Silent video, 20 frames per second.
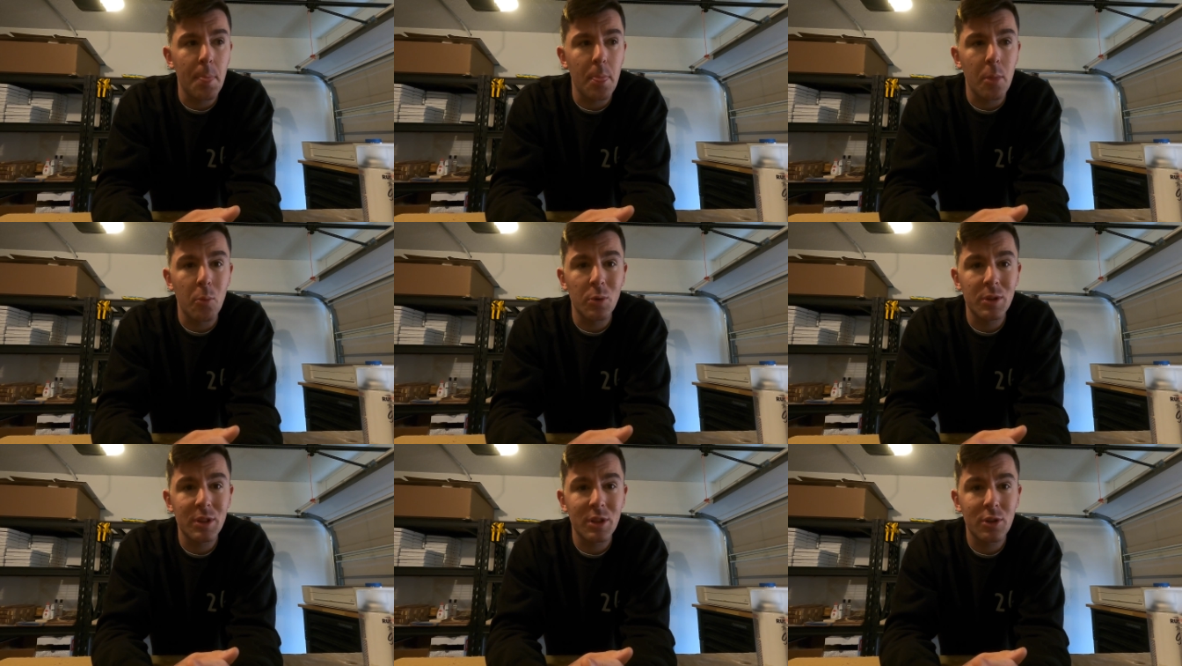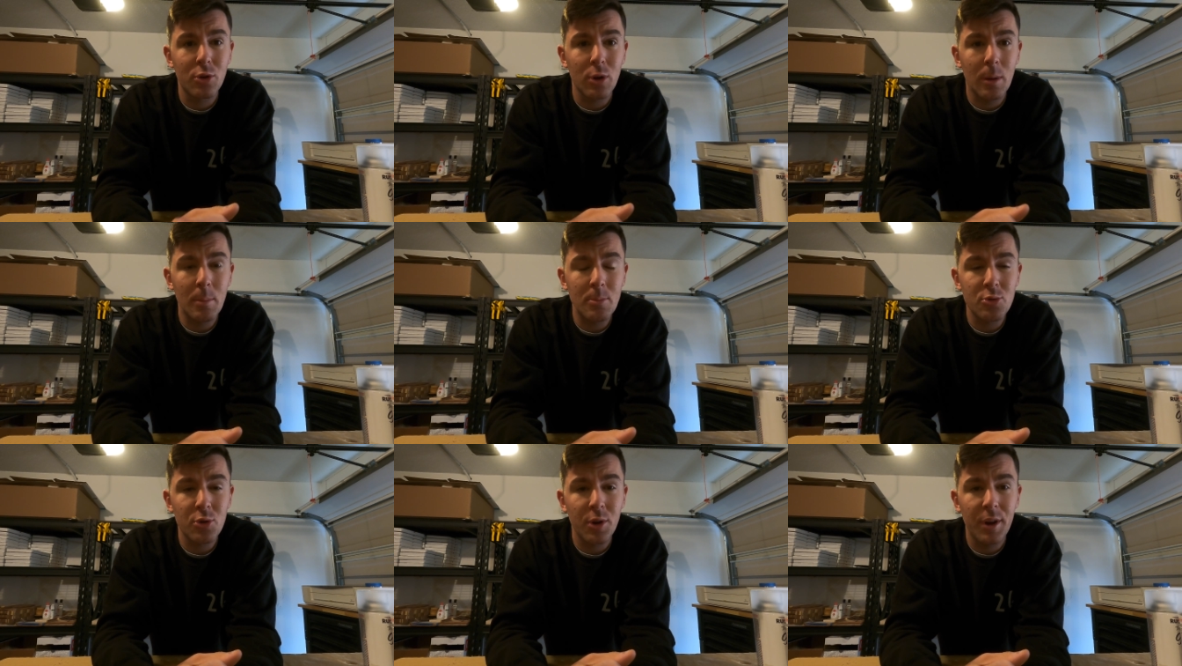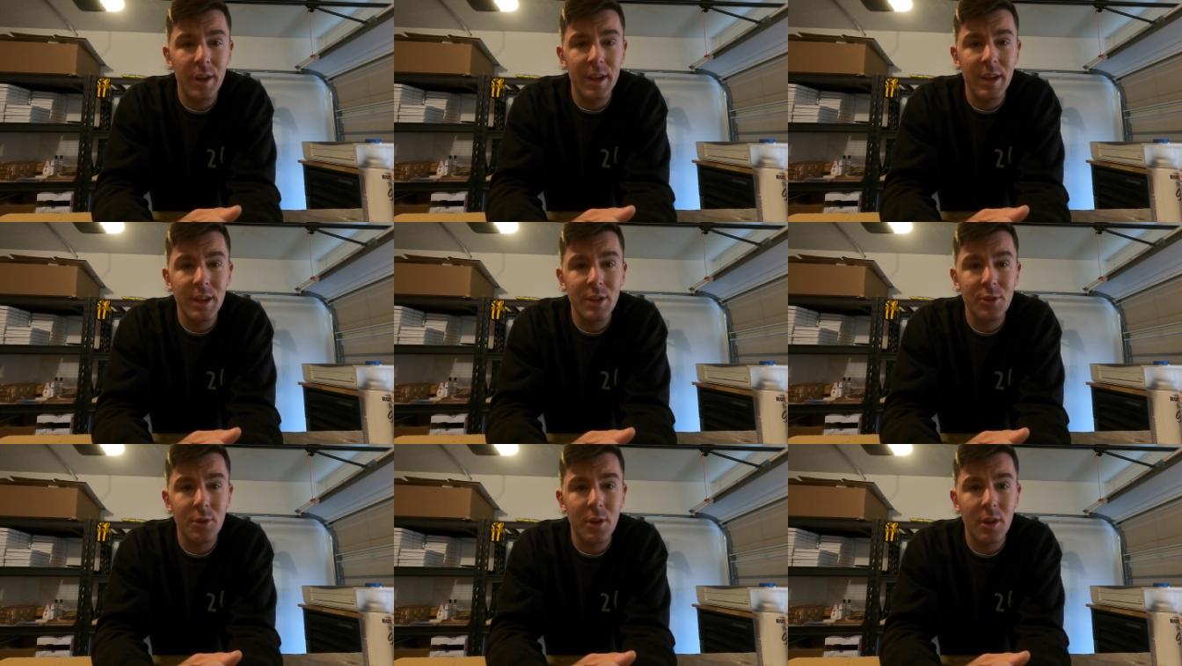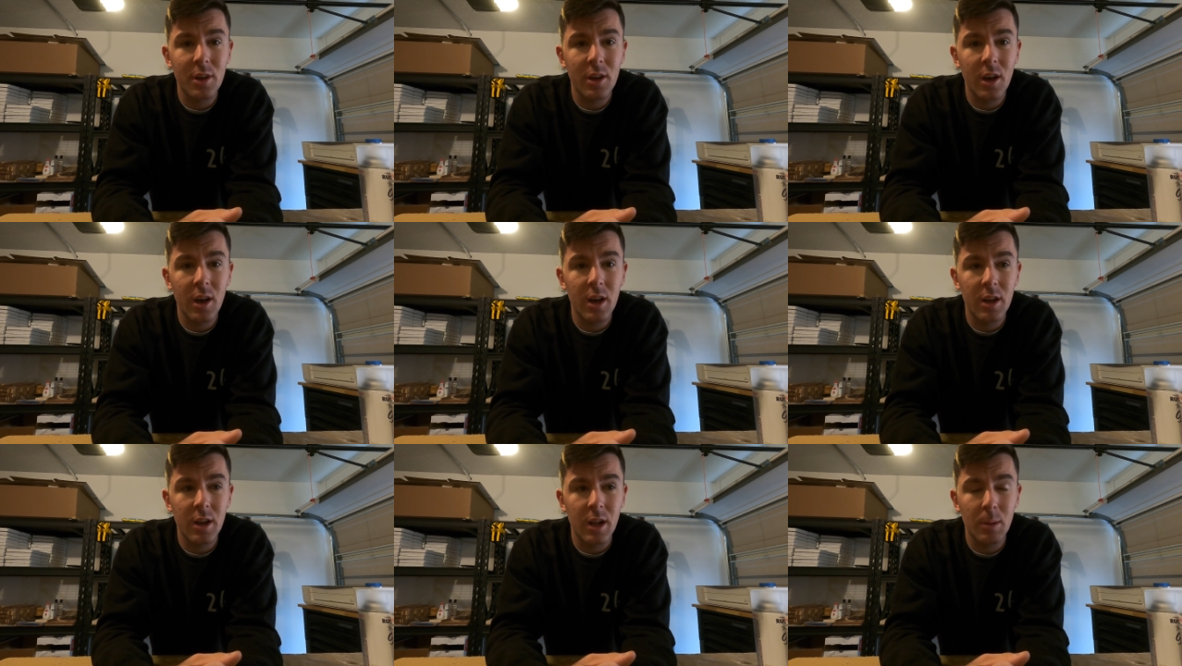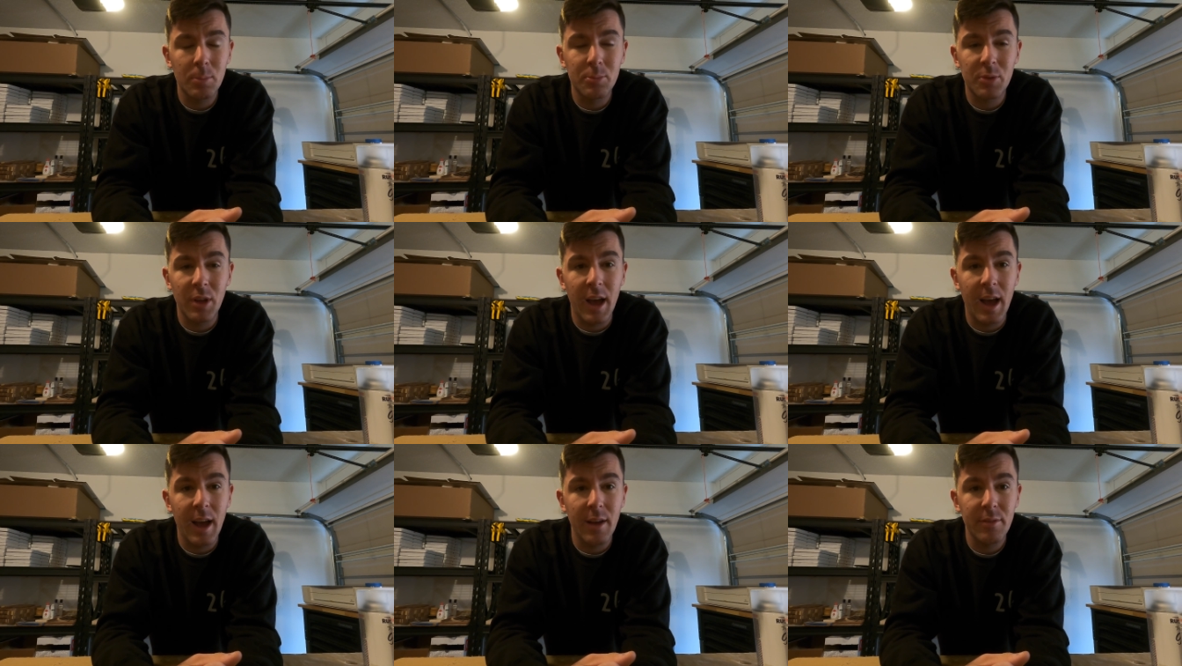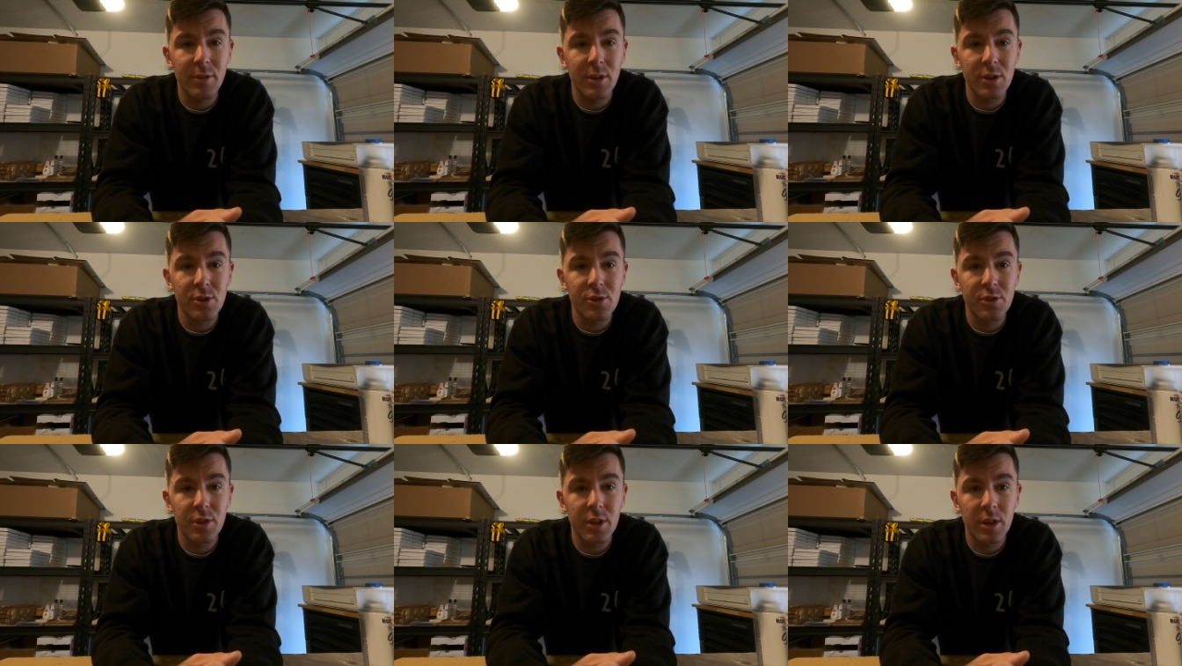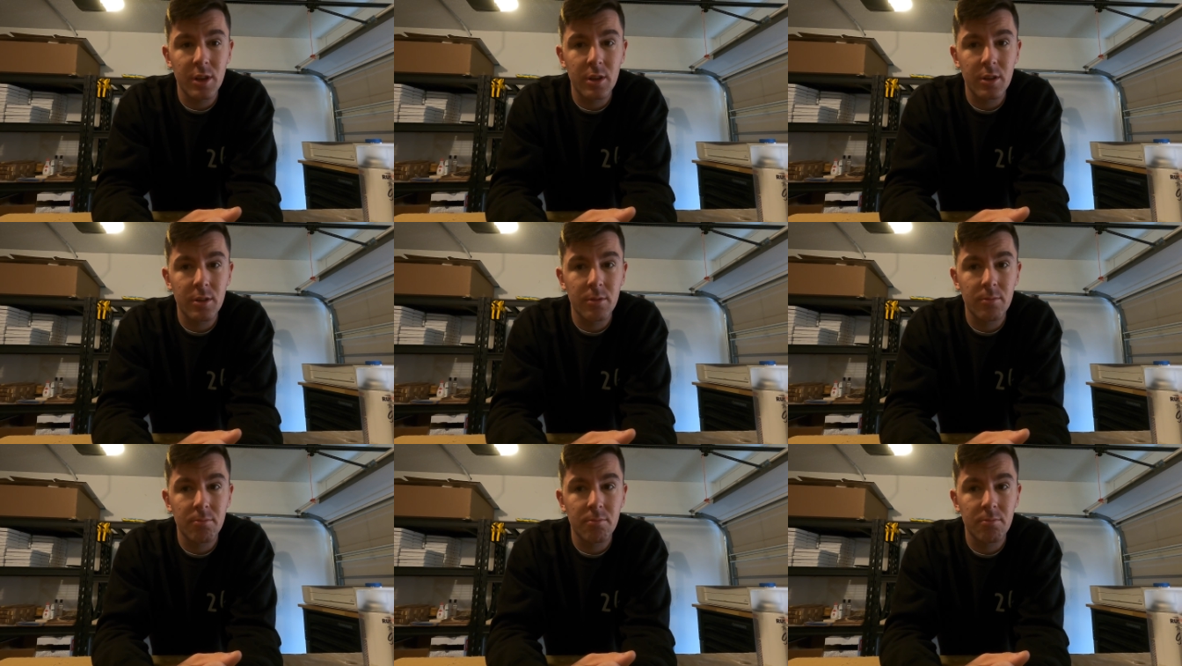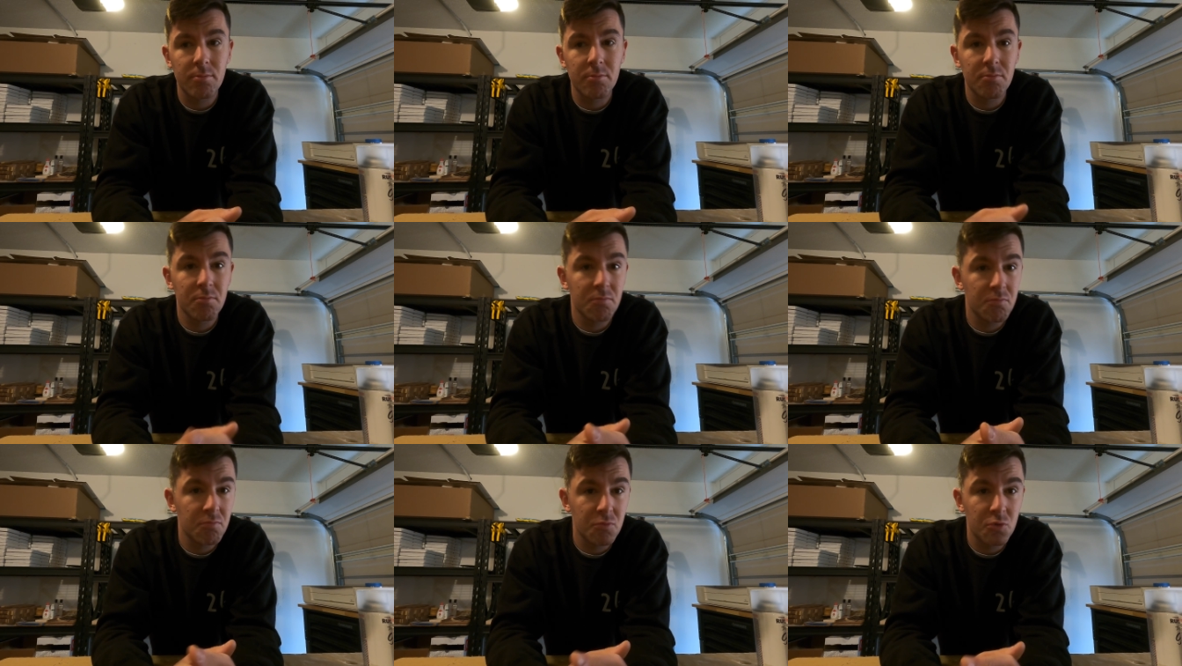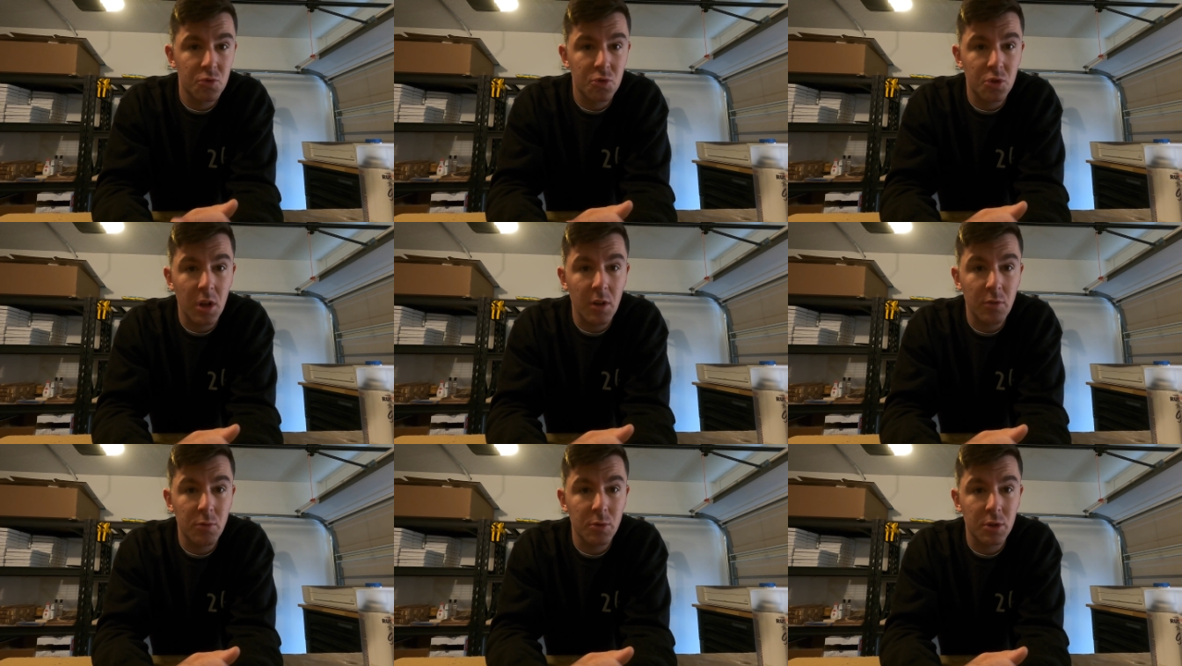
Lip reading: With the crumb tray in, you can cut up to 1/2 inch thick stuff.